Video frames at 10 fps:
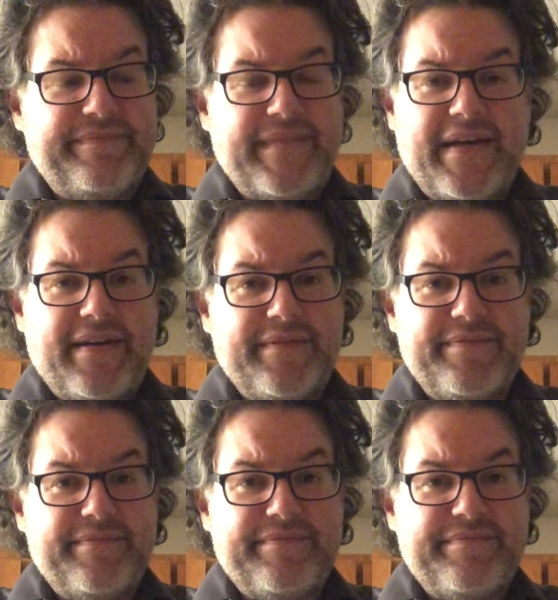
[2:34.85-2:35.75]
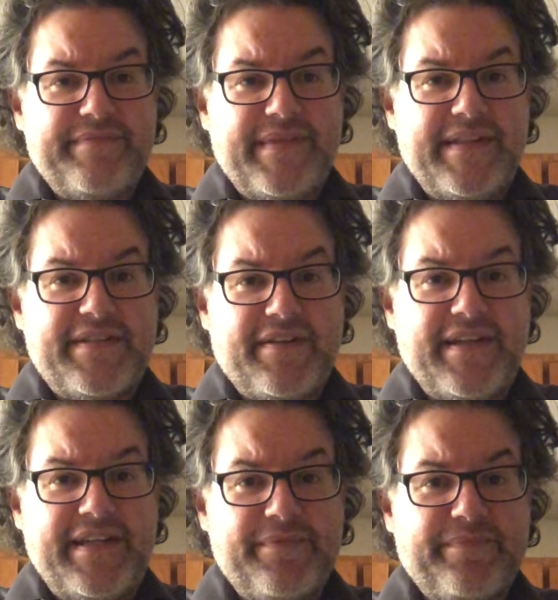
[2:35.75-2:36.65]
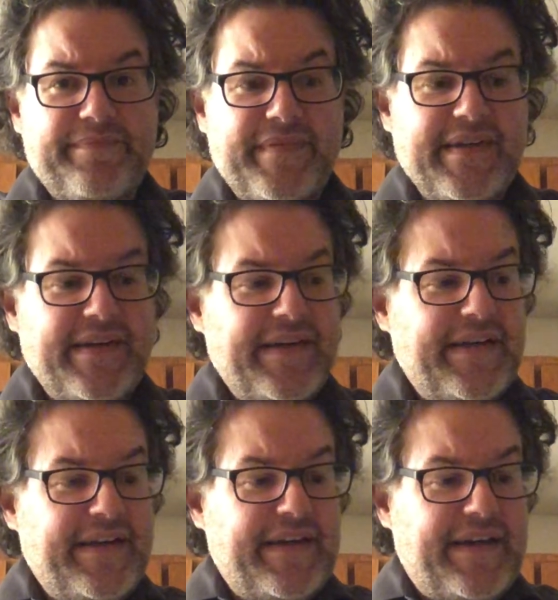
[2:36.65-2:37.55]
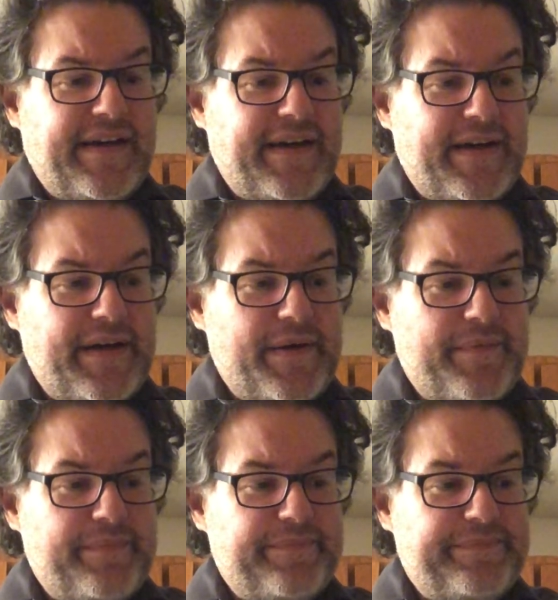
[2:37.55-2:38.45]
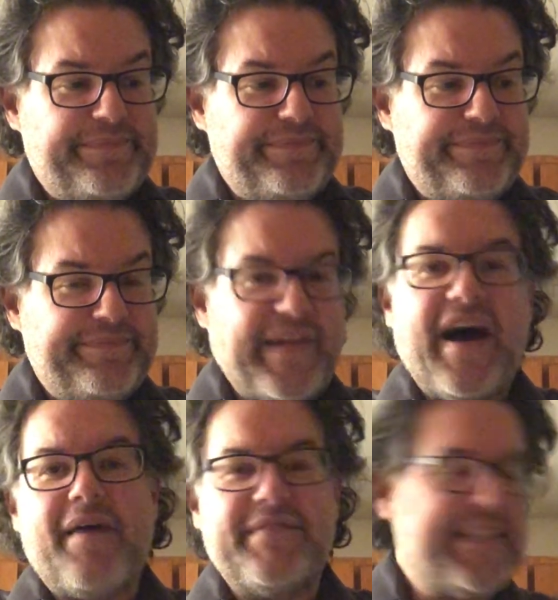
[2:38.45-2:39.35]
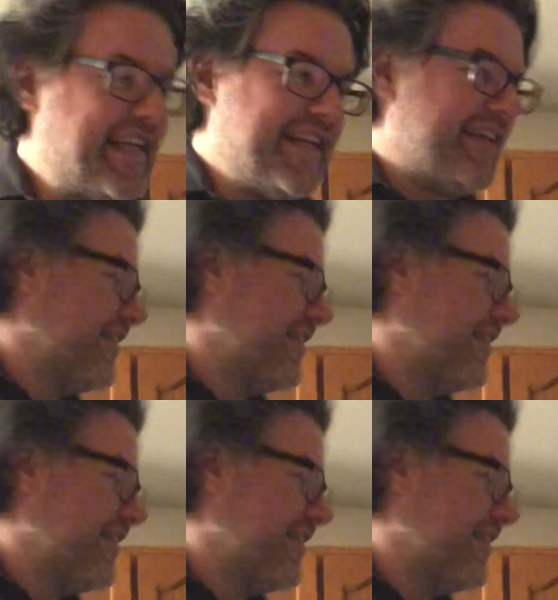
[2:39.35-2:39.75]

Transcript: yeah, it's tiny. I'm just kidding.